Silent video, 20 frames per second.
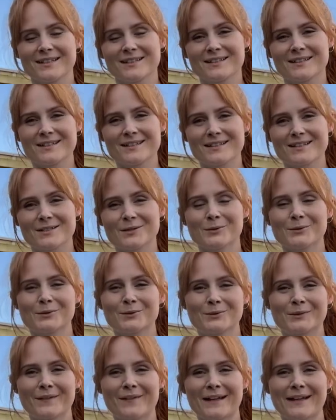
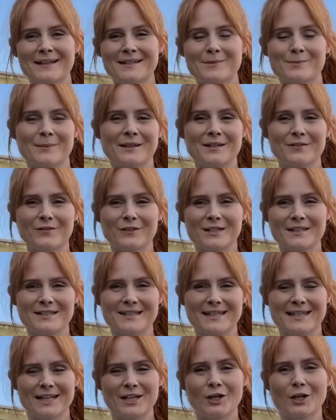So that is me for a
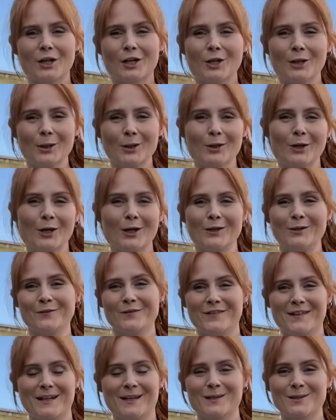day. Got a lot of
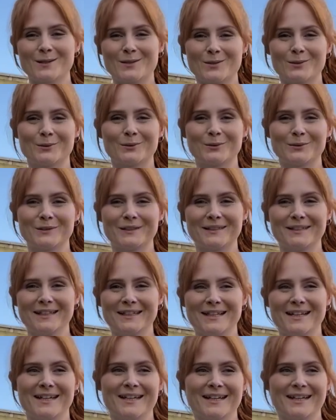things sown.
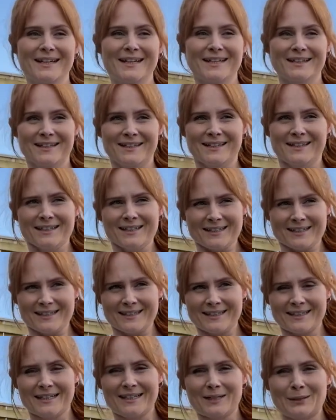
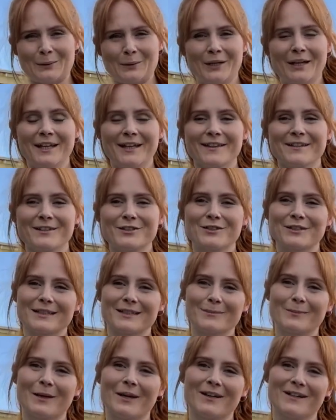Now the tricky
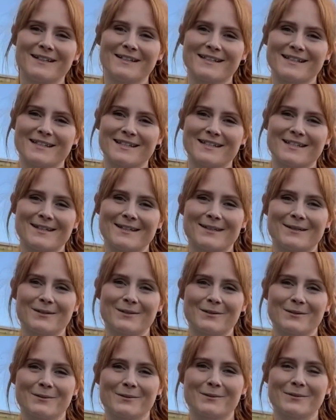part is
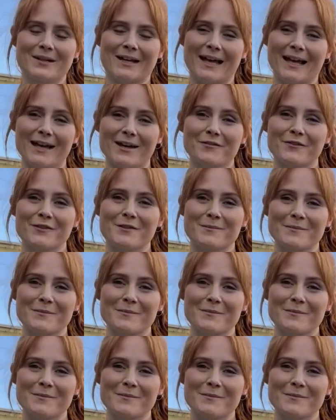to care for them